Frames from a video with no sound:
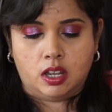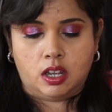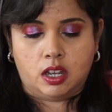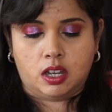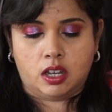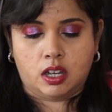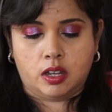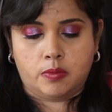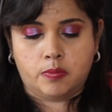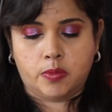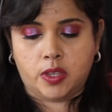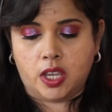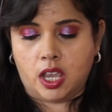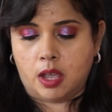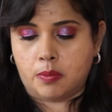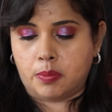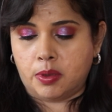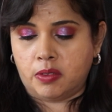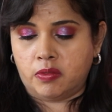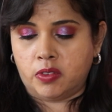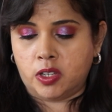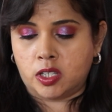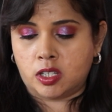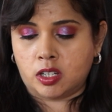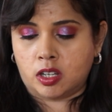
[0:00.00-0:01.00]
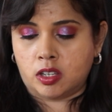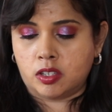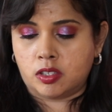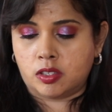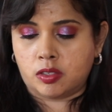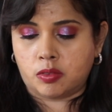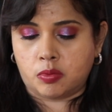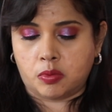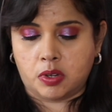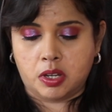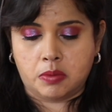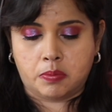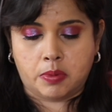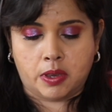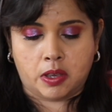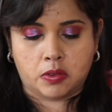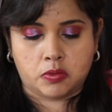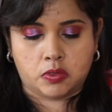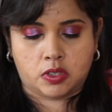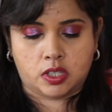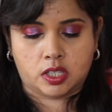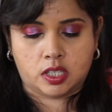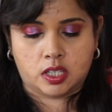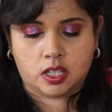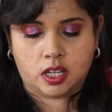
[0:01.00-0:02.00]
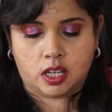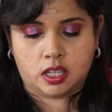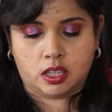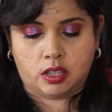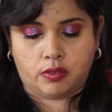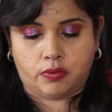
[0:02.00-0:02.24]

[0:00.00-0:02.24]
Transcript: Uh, the Apivita is three pounds ten.